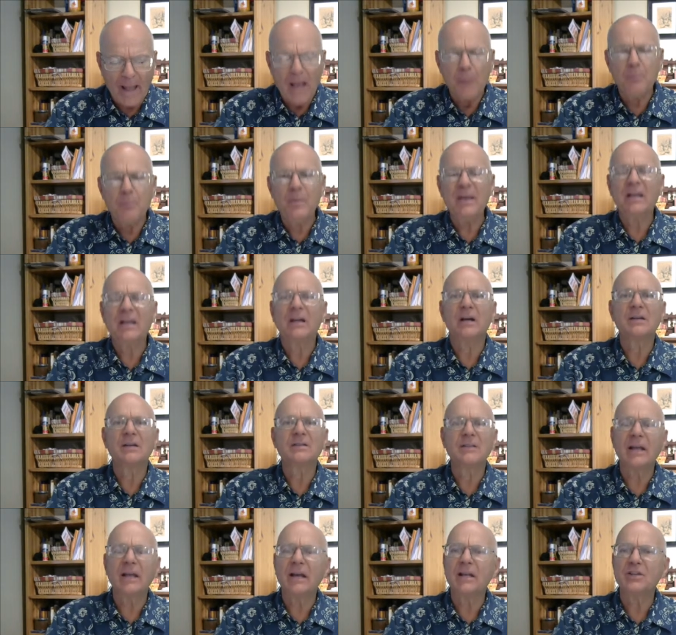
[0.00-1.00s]
Because
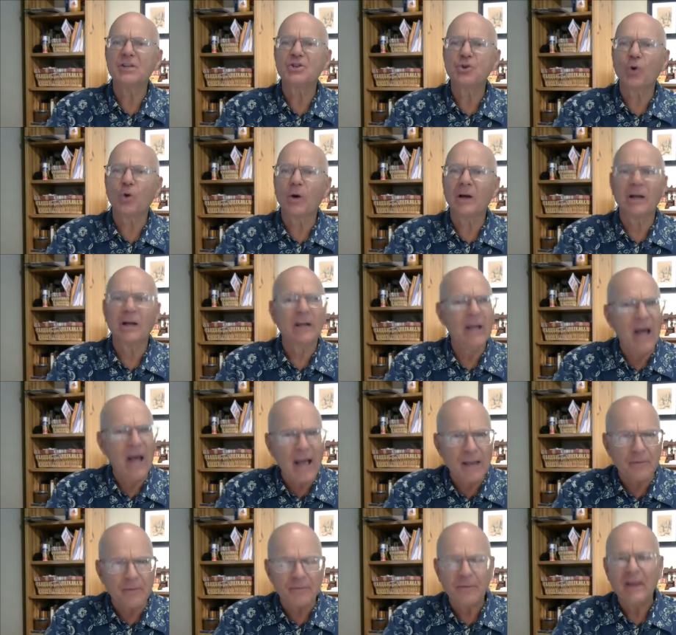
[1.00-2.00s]
it is your
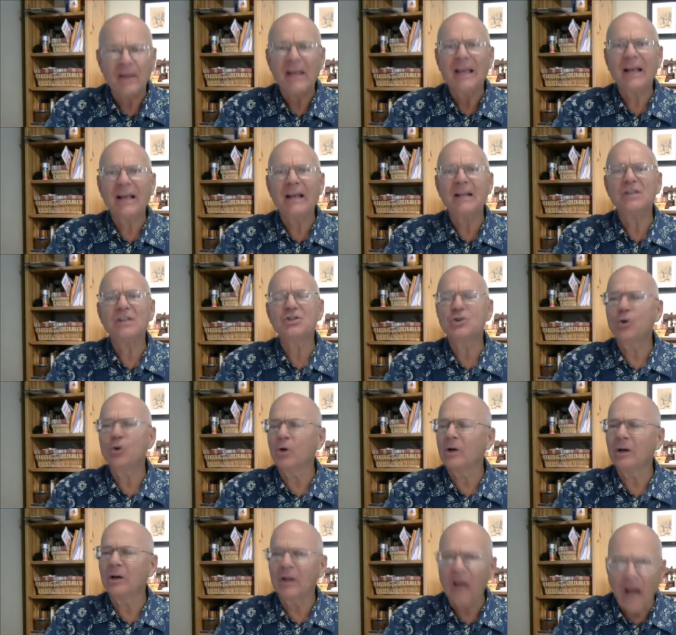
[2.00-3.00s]
life. It is
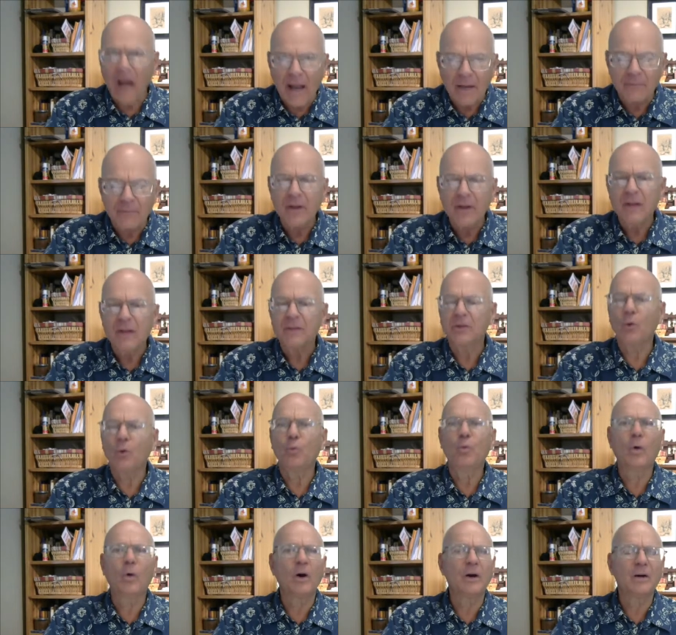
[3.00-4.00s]
your life. The
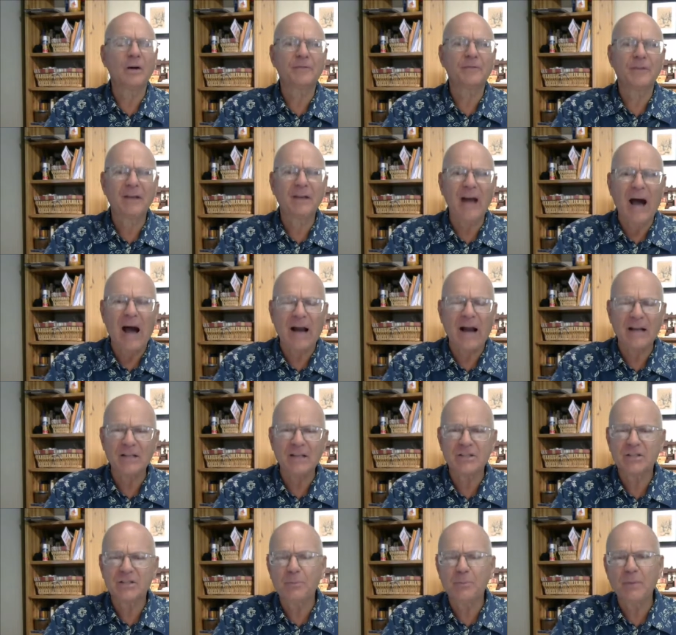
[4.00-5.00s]
word of God
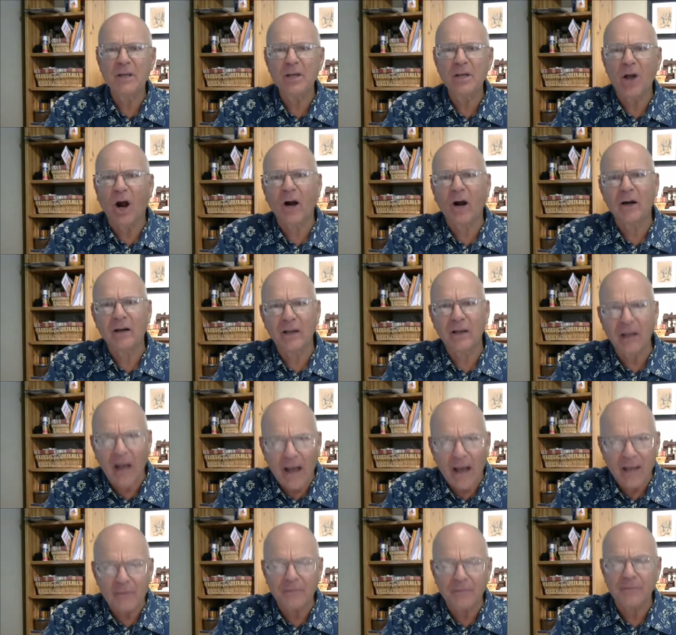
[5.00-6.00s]
is to be our
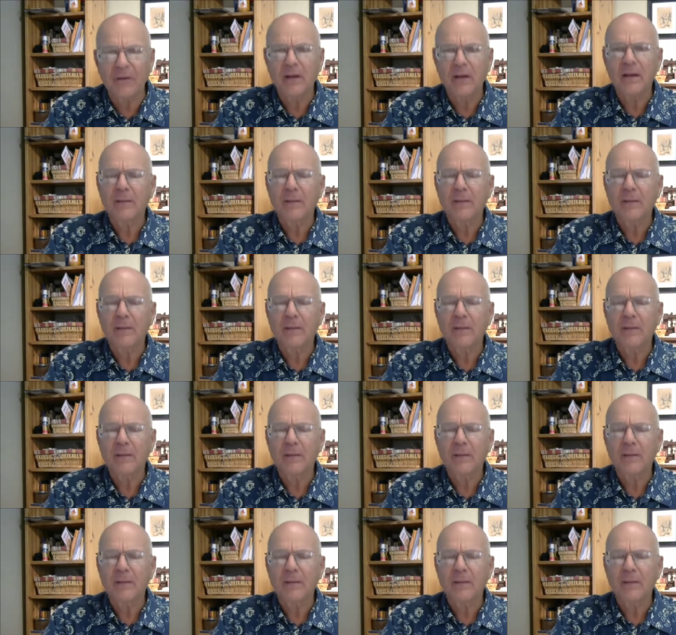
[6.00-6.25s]
life.